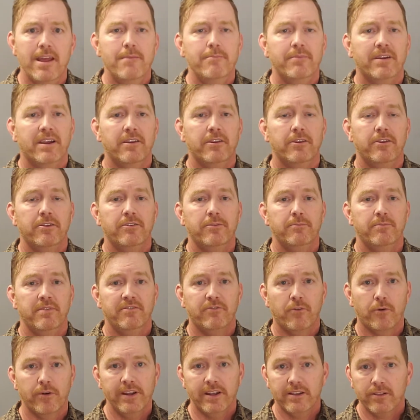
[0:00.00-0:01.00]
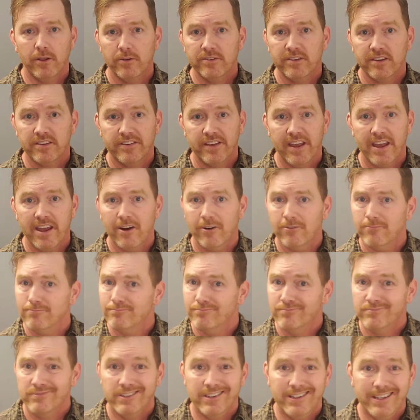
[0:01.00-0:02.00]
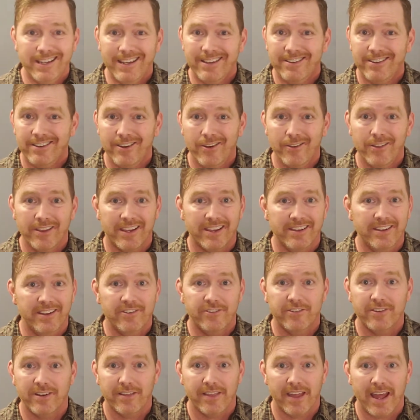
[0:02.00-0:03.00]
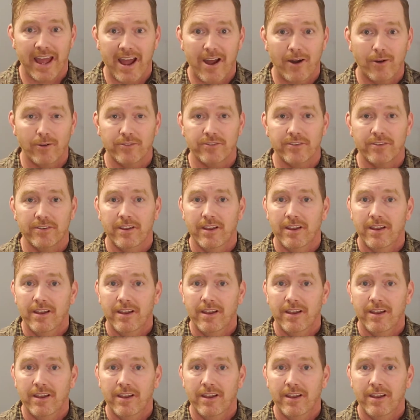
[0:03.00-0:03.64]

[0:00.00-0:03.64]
because before you close the sale, you need to know the condition of the house.